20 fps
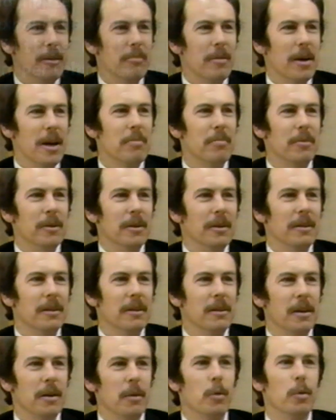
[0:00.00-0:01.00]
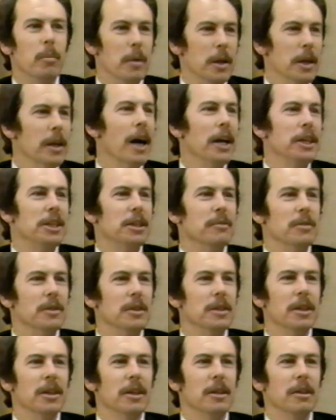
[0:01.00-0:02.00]
paper. It would be nice if it
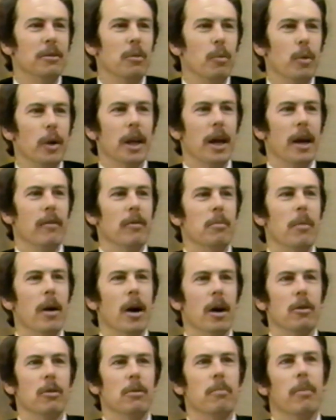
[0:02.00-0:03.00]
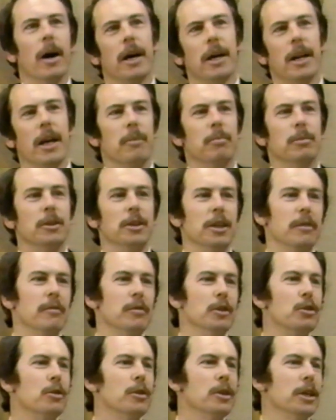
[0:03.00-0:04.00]
did. We could have a motto buy an apple, save a
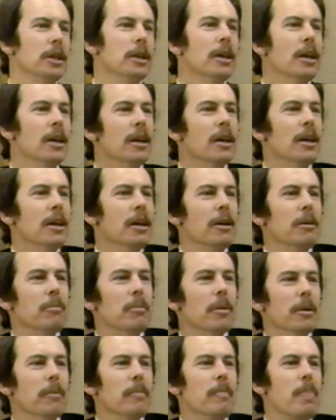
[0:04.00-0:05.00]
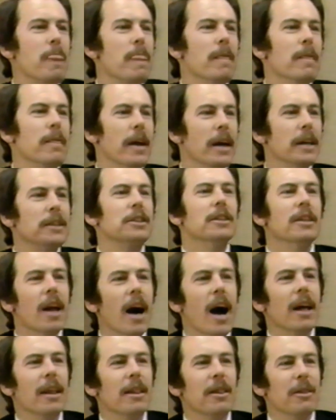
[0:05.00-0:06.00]
tree. But that's
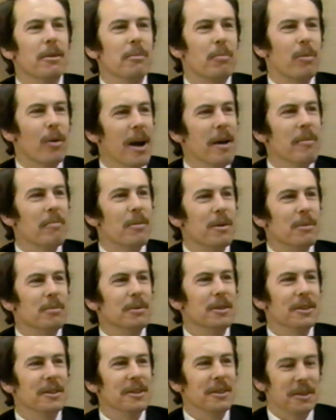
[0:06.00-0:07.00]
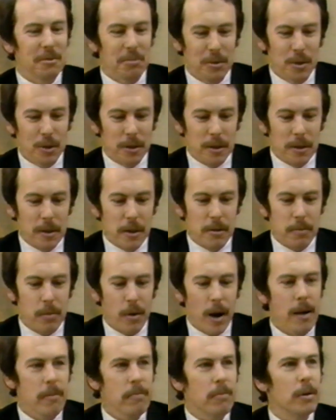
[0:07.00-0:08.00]
not the prime purpose of the computer. The
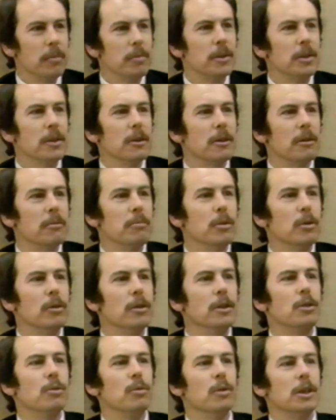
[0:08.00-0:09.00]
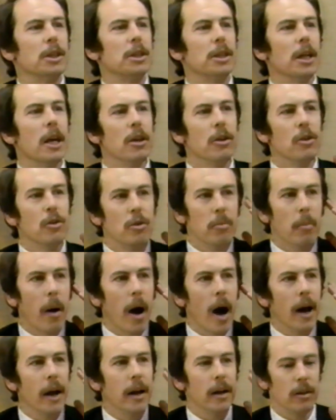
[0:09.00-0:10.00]
prime purpose of the computer is to extend your
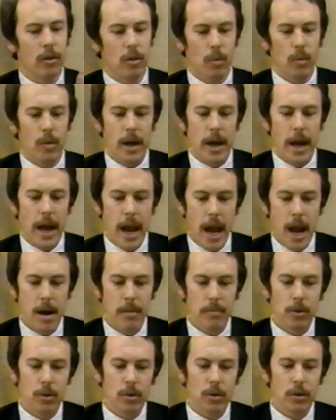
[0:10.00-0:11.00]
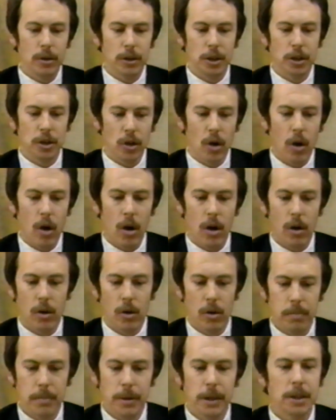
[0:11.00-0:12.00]
mind the way a hammer or a saw
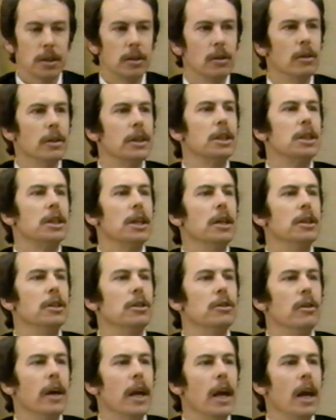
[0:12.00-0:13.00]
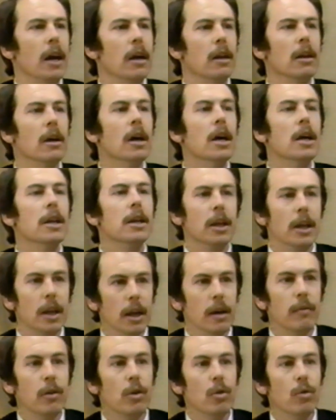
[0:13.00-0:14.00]
or a pistol extends your hand, to
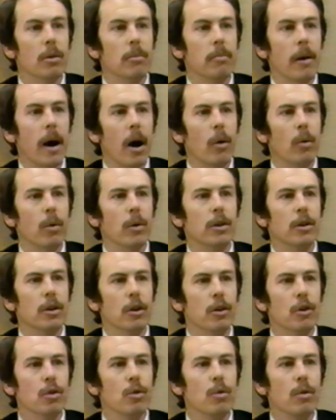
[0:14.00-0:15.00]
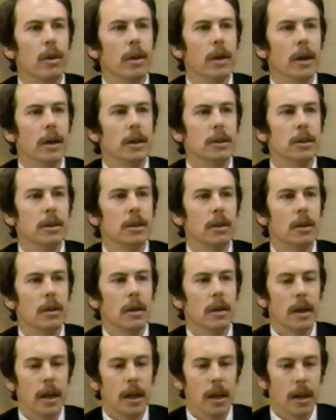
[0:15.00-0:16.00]
give you the power to do things
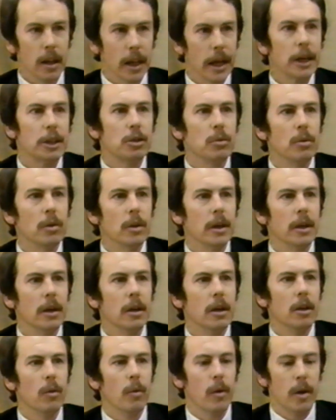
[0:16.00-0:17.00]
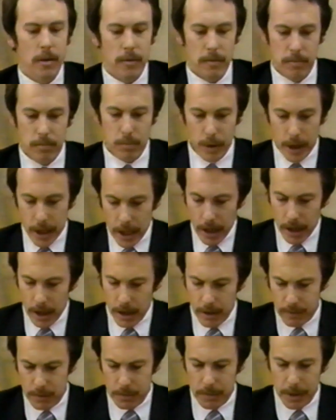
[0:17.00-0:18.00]
intellectually in the way of bringing in
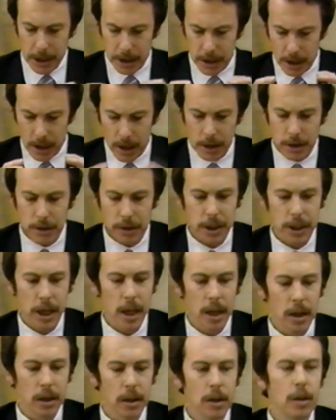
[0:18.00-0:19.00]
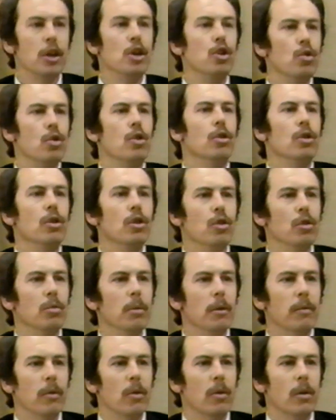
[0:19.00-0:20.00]
information and understanding it that you couldn't do
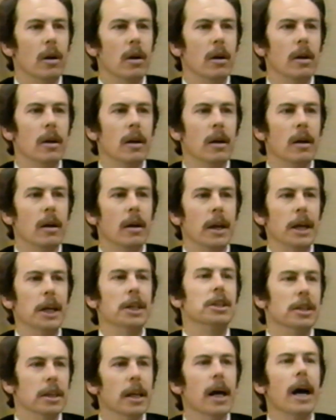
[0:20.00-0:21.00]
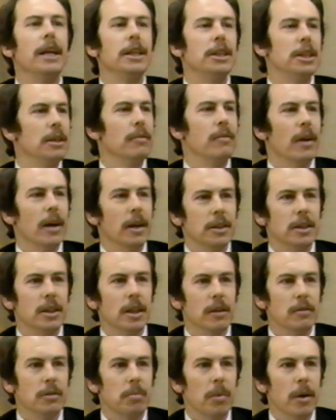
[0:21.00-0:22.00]
before. It's nice if that
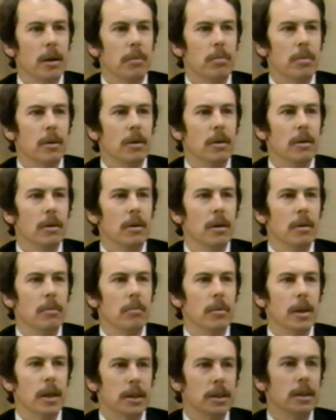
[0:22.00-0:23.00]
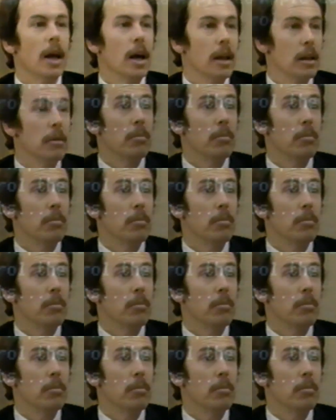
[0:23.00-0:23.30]
saves paper, but that's not the